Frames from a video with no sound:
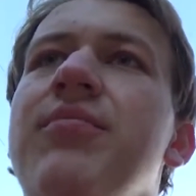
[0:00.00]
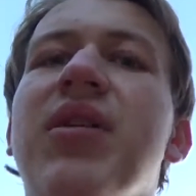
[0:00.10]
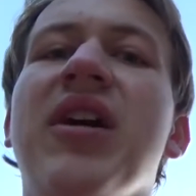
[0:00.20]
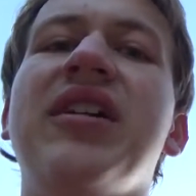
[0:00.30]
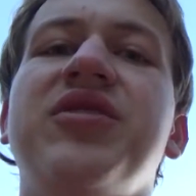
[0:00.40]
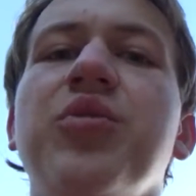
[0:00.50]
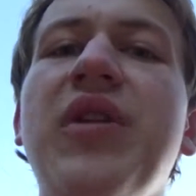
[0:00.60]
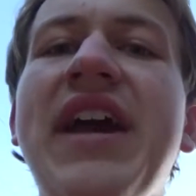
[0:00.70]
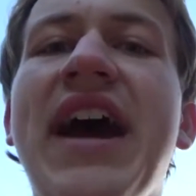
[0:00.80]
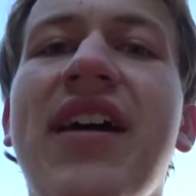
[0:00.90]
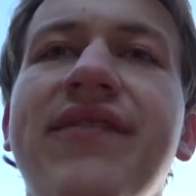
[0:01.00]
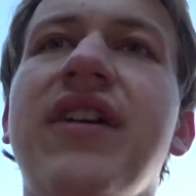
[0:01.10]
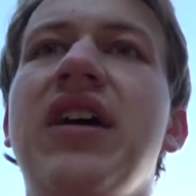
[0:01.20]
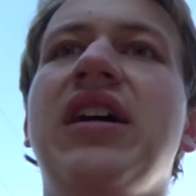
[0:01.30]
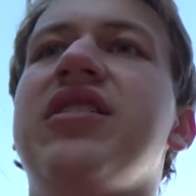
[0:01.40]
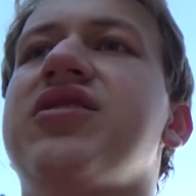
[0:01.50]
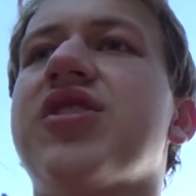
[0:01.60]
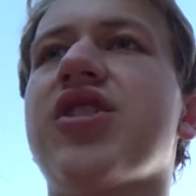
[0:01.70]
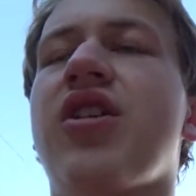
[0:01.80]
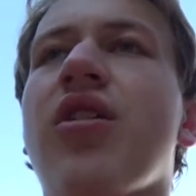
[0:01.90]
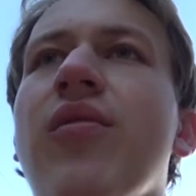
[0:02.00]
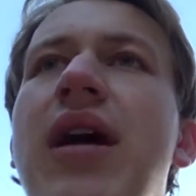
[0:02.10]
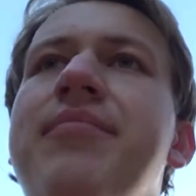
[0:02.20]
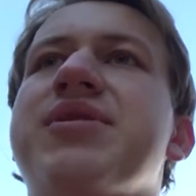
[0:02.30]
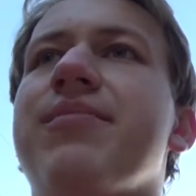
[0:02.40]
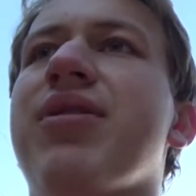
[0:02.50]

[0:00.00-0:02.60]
because we have such a corrupt